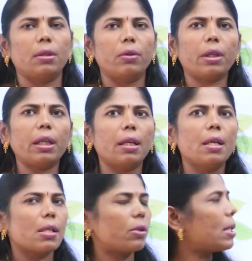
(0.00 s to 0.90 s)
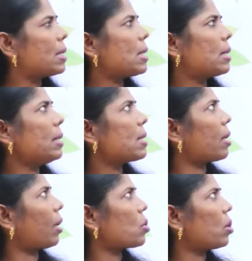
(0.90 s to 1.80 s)
Okay, so this is the
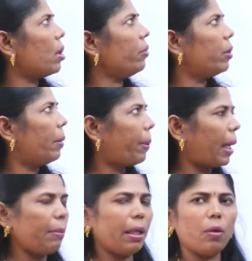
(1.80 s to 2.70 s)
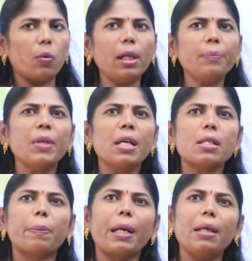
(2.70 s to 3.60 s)
structure of primary wall.
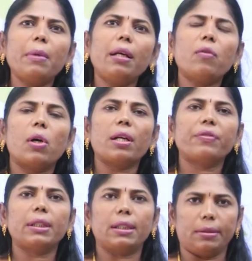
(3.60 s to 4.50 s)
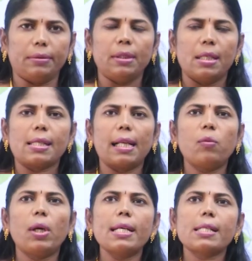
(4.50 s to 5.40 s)
So primary wall of the cell
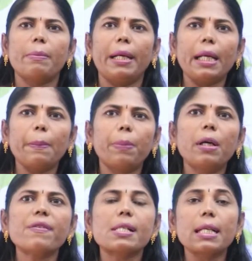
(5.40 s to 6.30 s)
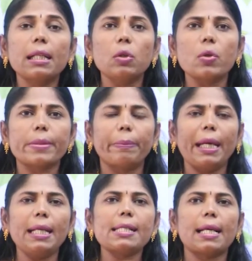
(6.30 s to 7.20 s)
wall is made up of cellulose.
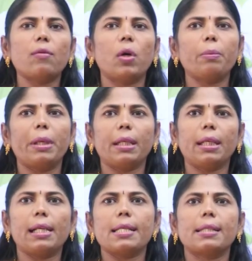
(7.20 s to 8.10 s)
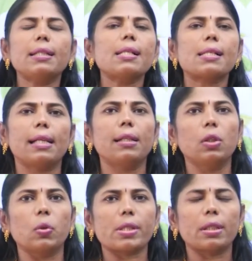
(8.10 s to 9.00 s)
Main cell wall material is a
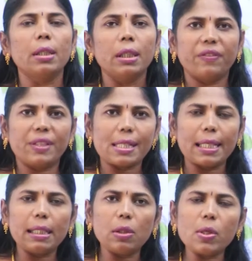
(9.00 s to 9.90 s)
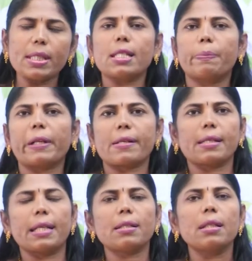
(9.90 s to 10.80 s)
cellulose. If the cellulose is
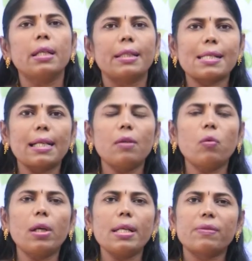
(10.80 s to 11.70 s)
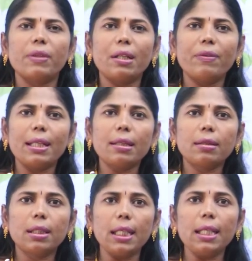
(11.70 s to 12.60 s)
present, the cell wall is very
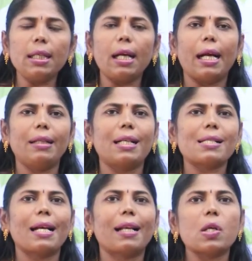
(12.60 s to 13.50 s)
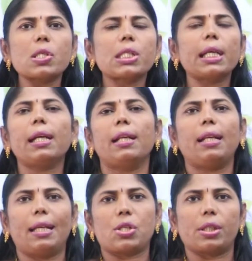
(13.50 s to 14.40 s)
thin and that is elastic in
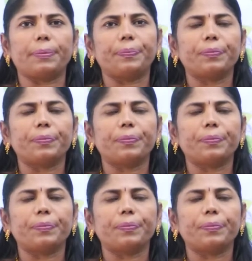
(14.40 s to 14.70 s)
nature.